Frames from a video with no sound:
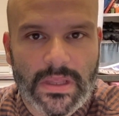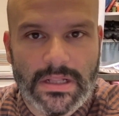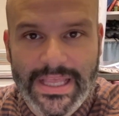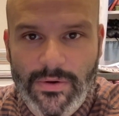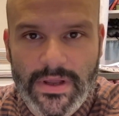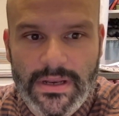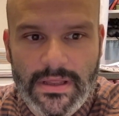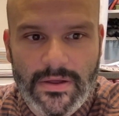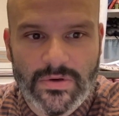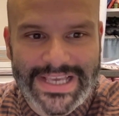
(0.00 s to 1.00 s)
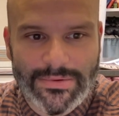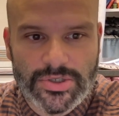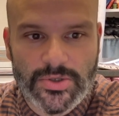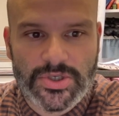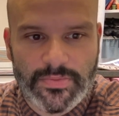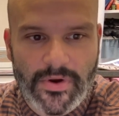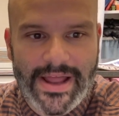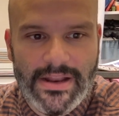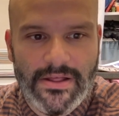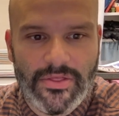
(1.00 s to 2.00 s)
liquid was able to
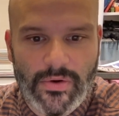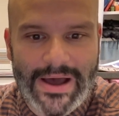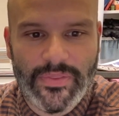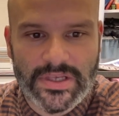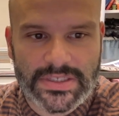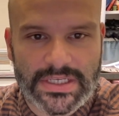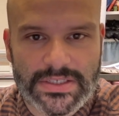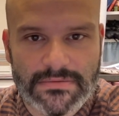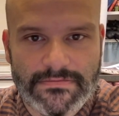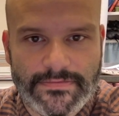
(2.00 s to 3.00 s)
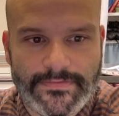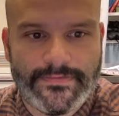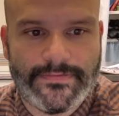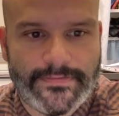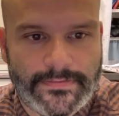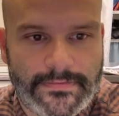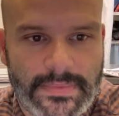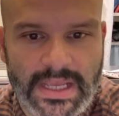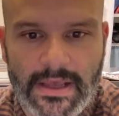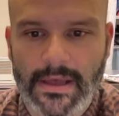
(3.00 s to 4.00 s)
spread throughout the system.
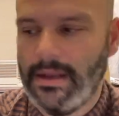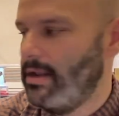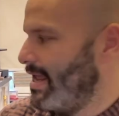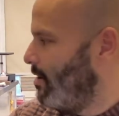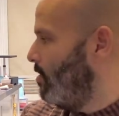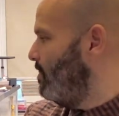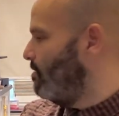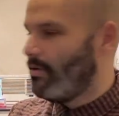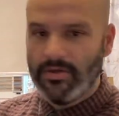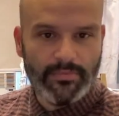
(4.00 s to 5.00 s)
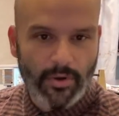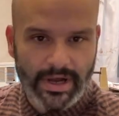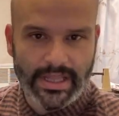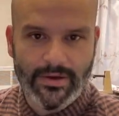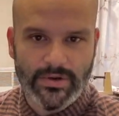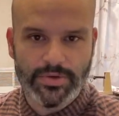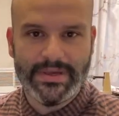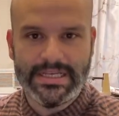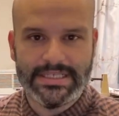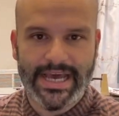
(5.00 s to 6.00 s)
Now, they're both boiling, which
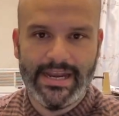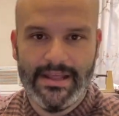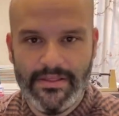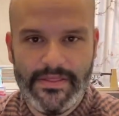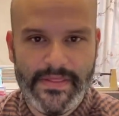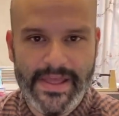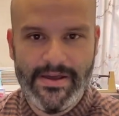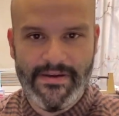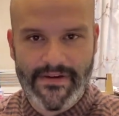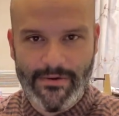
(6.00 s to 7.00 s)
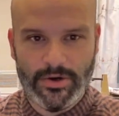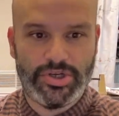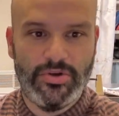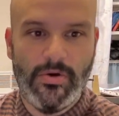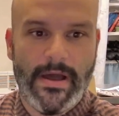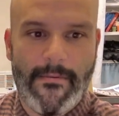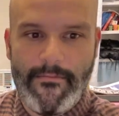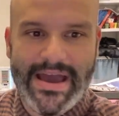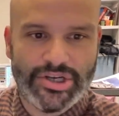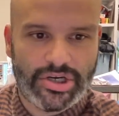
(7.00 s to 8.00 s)
means that if I were to
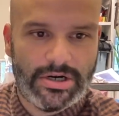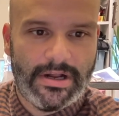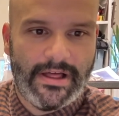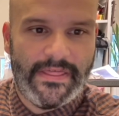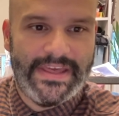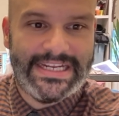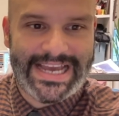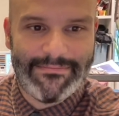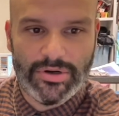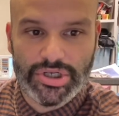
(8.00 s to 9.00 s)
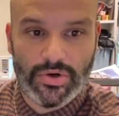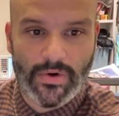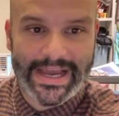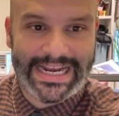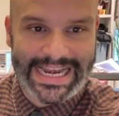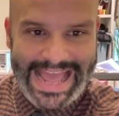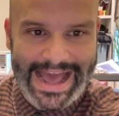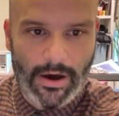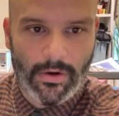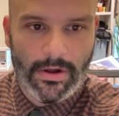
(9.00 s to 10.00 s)
measure the temperature right
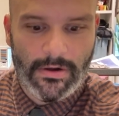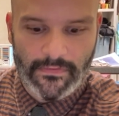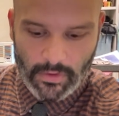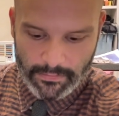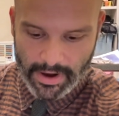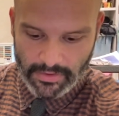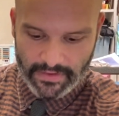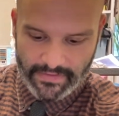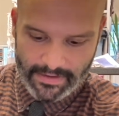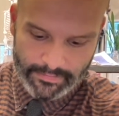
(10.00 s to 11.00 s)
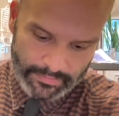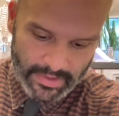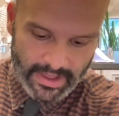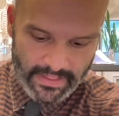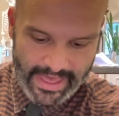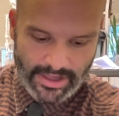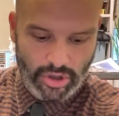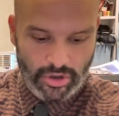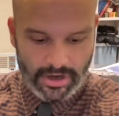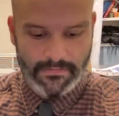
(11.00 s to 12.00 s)
now for both of them, they
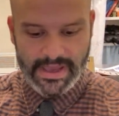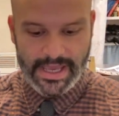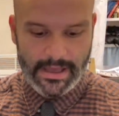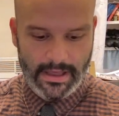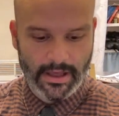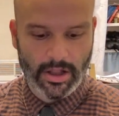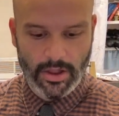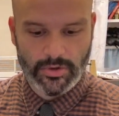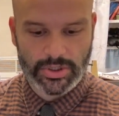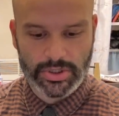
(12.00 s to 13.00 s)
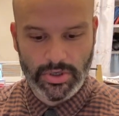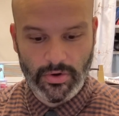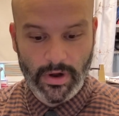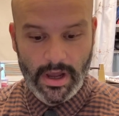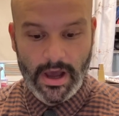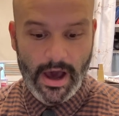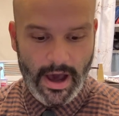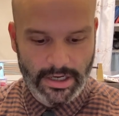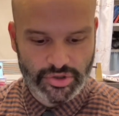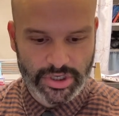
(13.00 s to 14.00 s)
should be close to
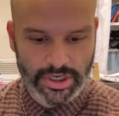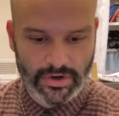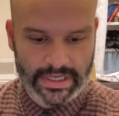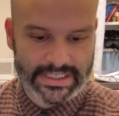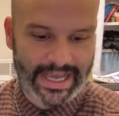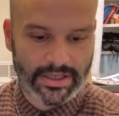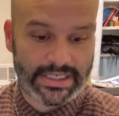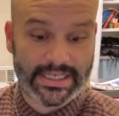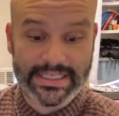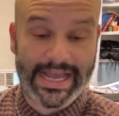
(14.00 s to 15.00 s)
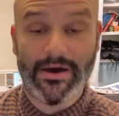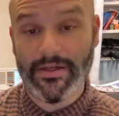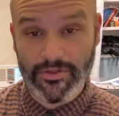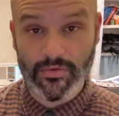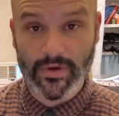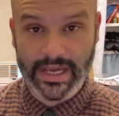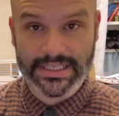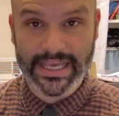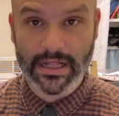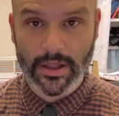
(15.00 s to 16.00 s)
100 degrees Celsius. Now, I
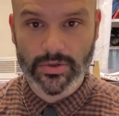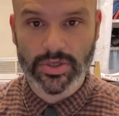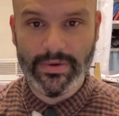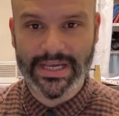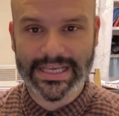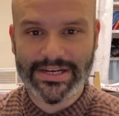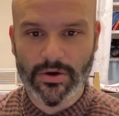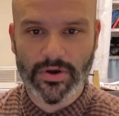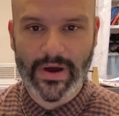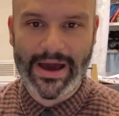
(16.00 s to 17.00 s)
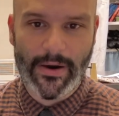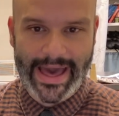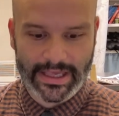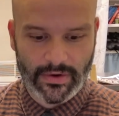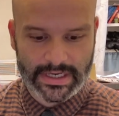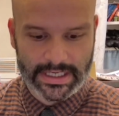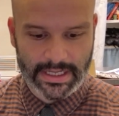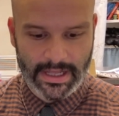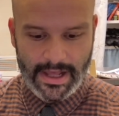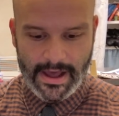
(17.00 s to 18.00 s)
say close to because I don't know how accurate
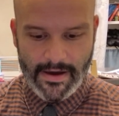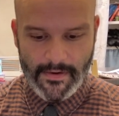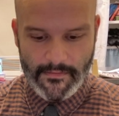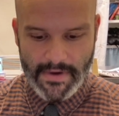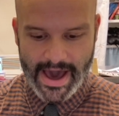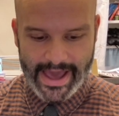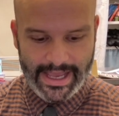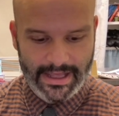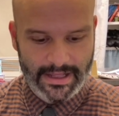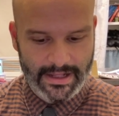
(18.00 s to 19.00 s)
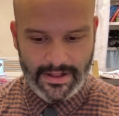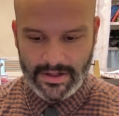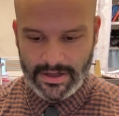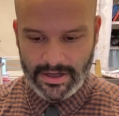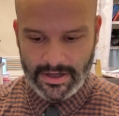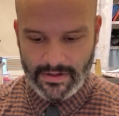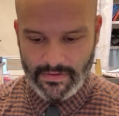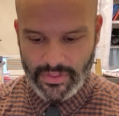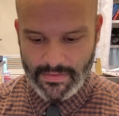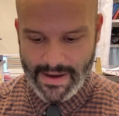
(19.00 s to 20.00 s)
my
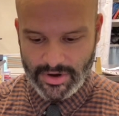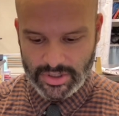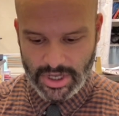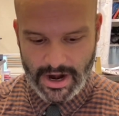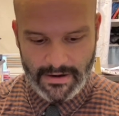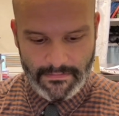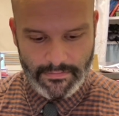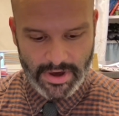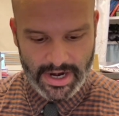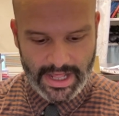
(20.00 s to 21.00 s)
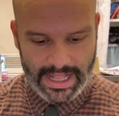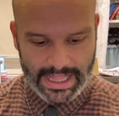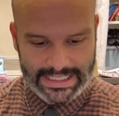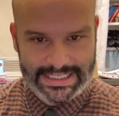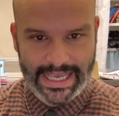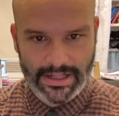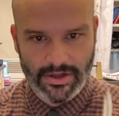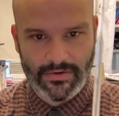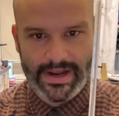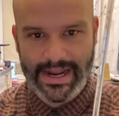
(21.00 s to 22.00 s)
thermometers are. But let's take a
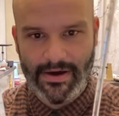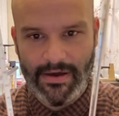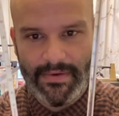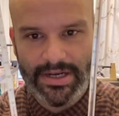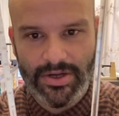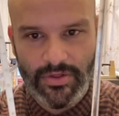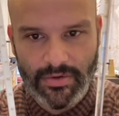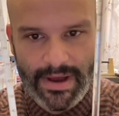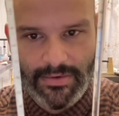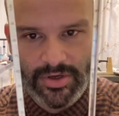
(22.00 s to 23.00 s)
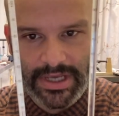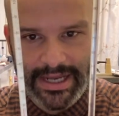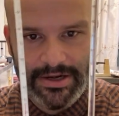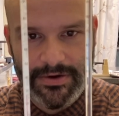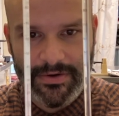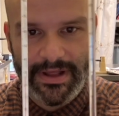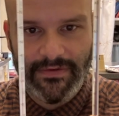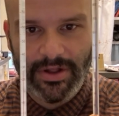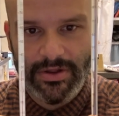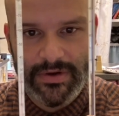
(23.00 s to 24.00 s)
look right now at my two thermometers. I don't have a
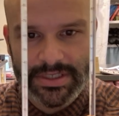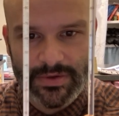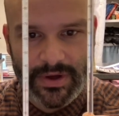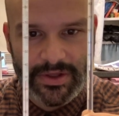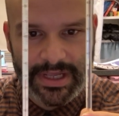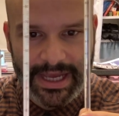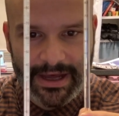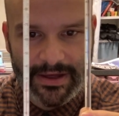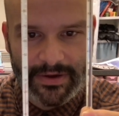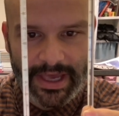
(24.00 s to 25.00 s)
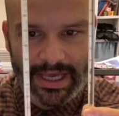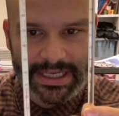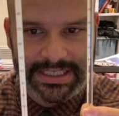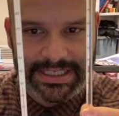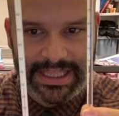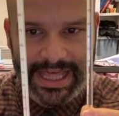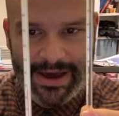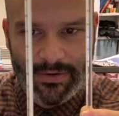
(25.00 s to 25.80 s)
clue as to whether, yeah, okay, I can see that